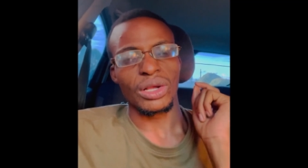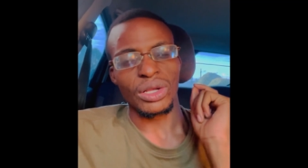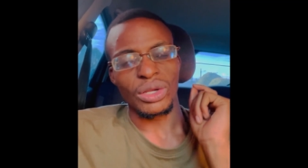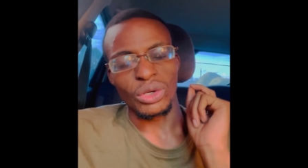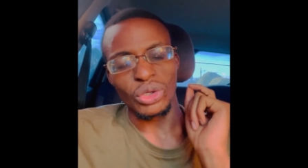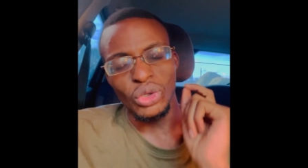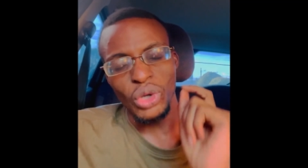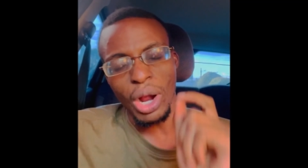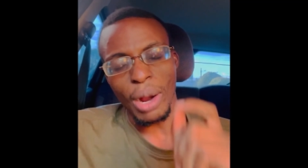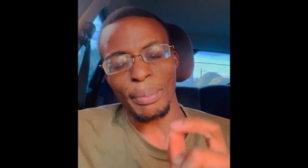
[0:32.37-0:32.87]

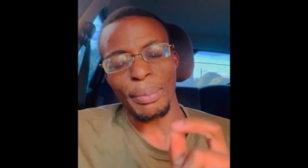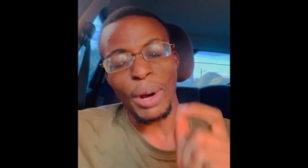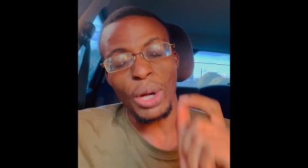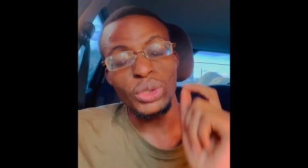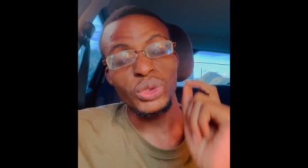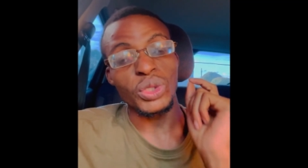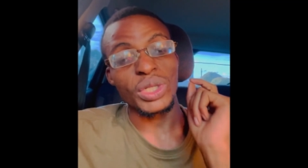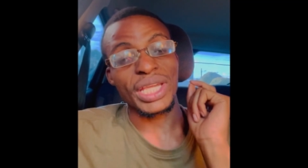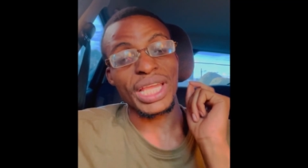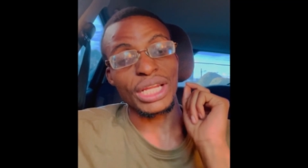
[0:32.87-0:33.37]
You are about
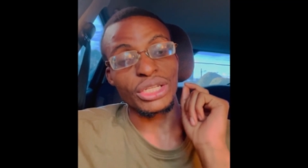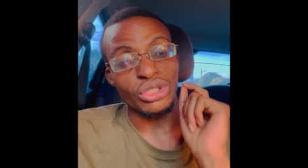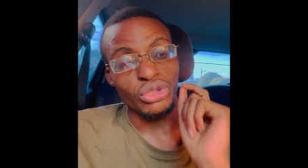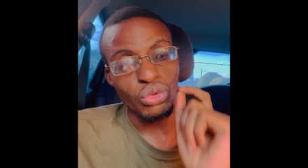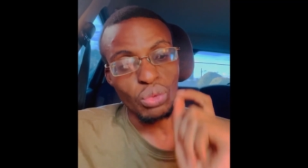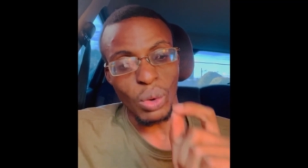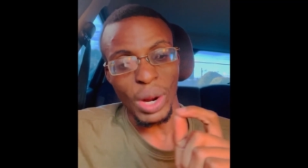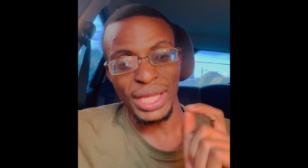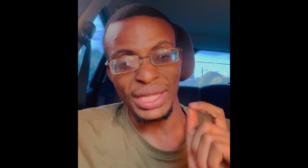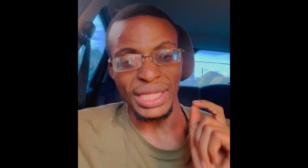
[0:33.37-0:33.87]
to get
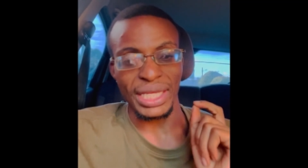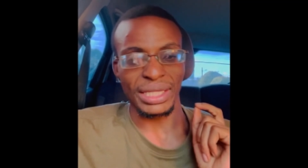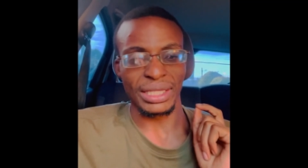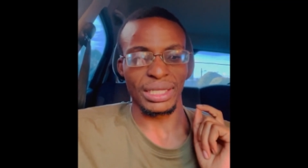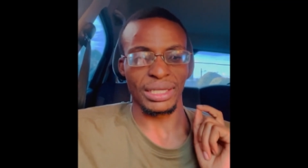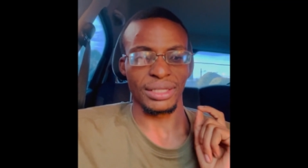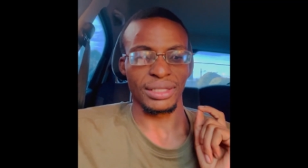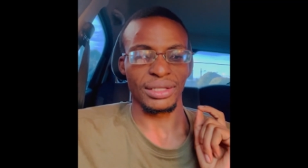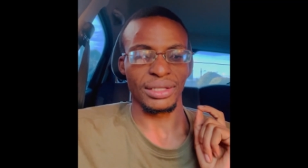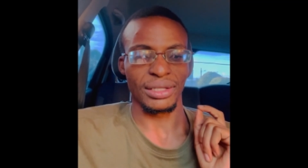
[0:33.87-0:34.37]
rewarded.
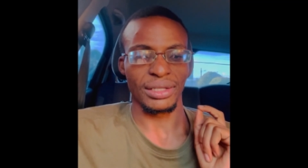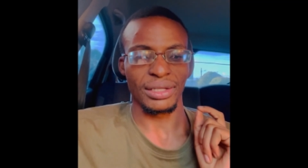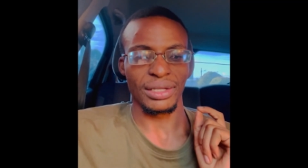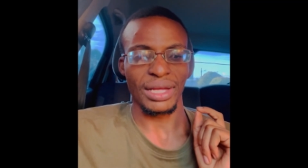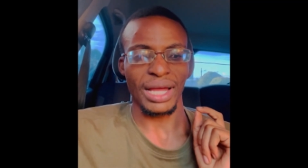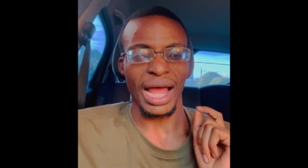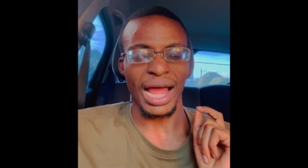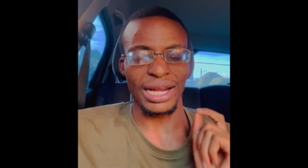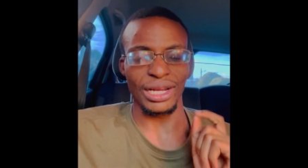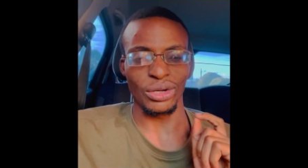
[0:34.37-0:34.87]

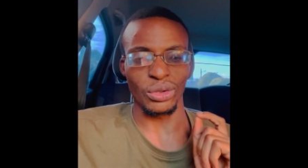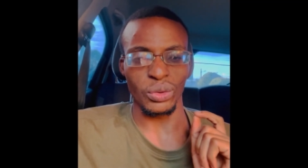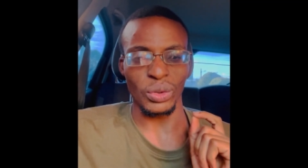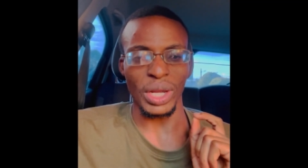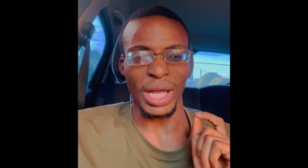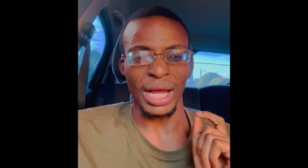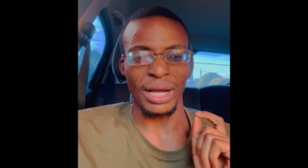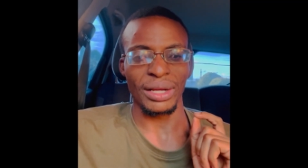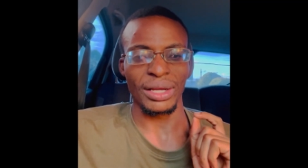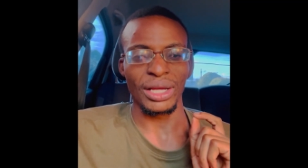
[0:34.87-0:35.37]

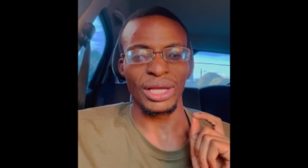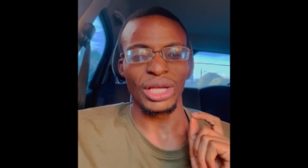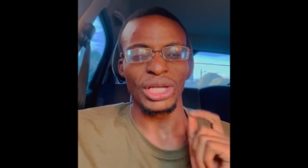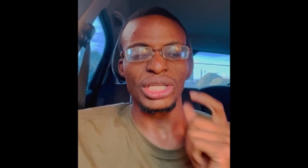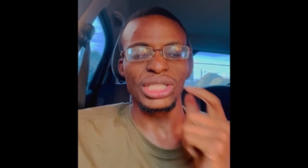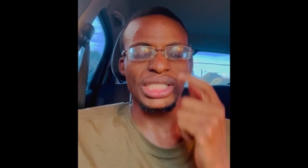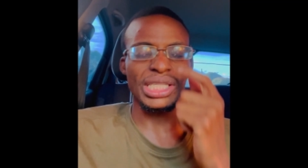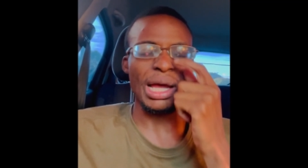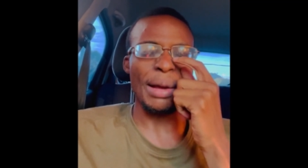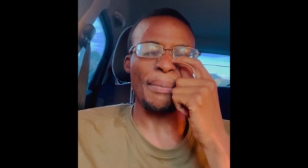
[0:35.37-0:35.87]
Hallelujah.
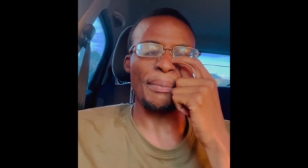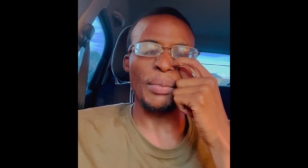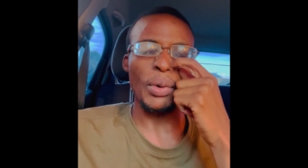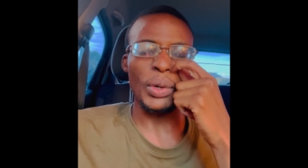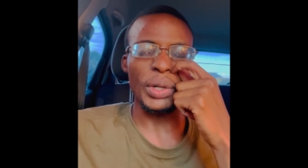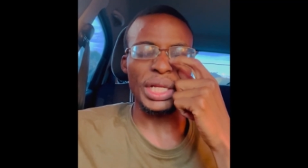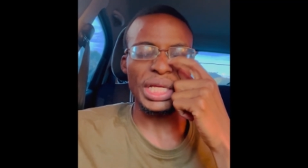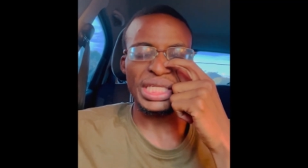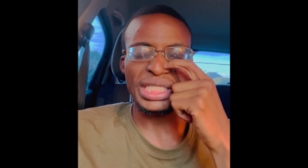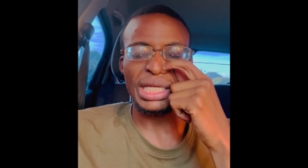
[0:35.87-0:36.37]

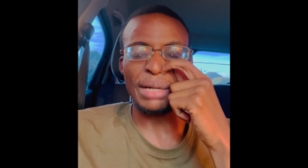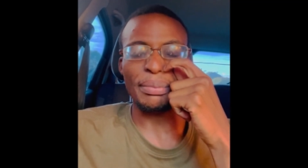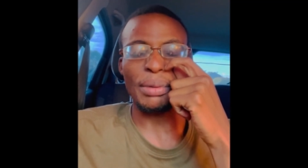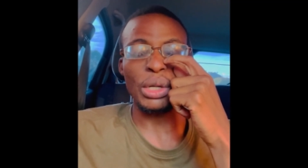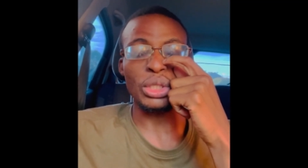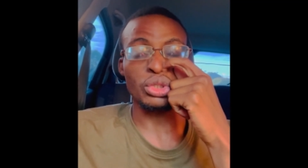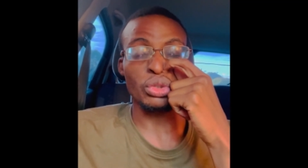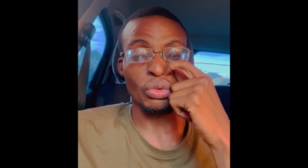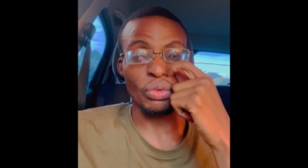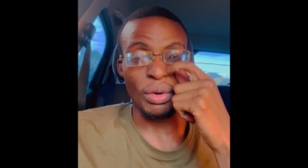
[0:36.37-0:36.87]
Somebody is
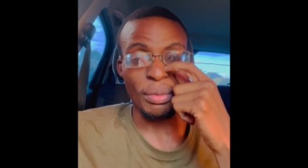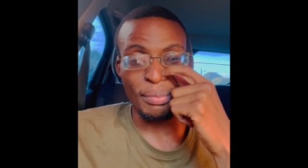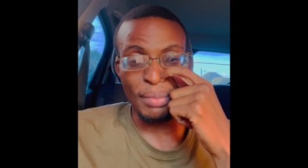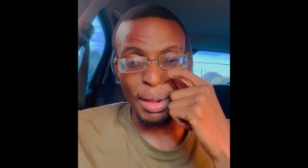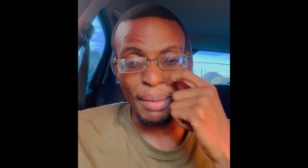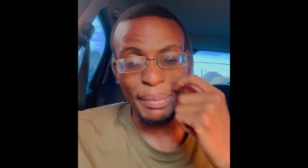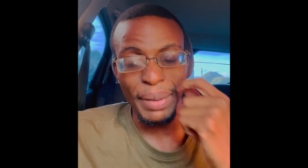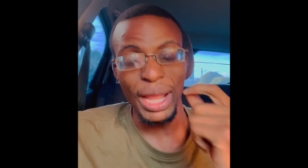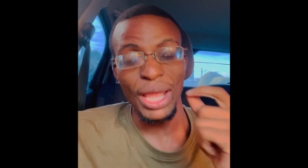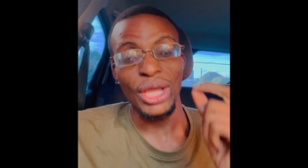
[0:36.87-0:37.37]
about to
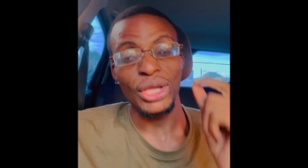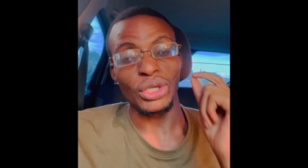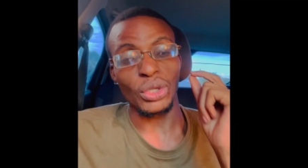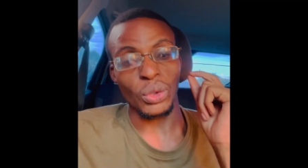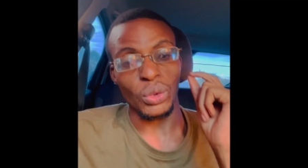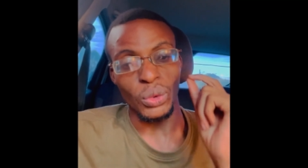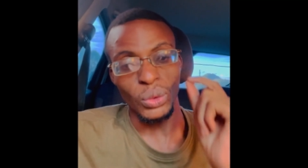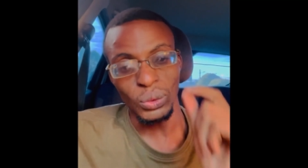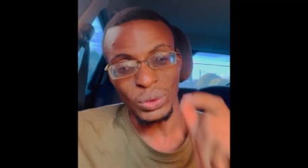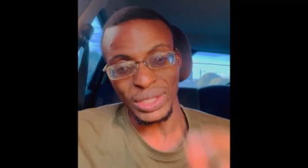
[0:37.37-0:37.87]
remember your
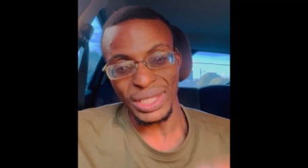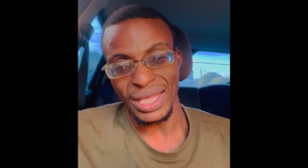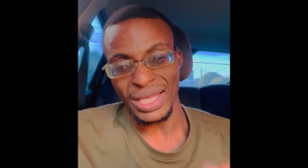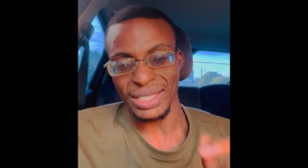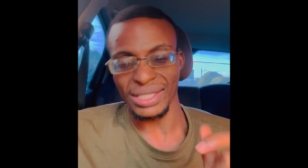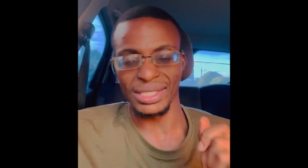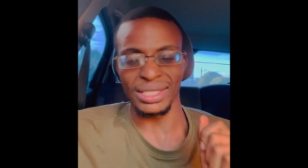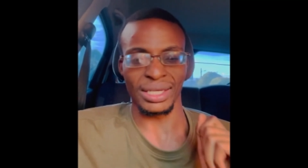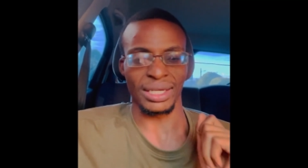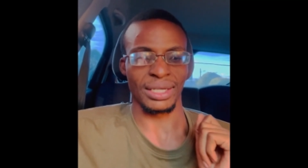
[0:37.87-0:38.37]
good
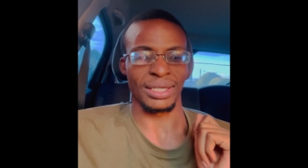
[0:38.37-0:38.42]
deeds.